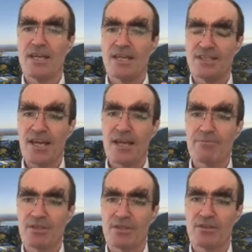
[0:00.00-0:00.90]
is
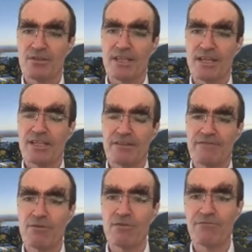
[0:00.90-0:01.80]
absolutely at the
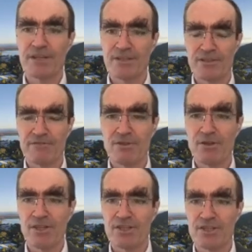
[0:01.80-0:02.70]
forefront of
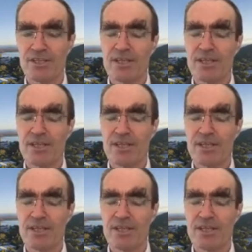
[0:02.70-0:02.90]
knowledge,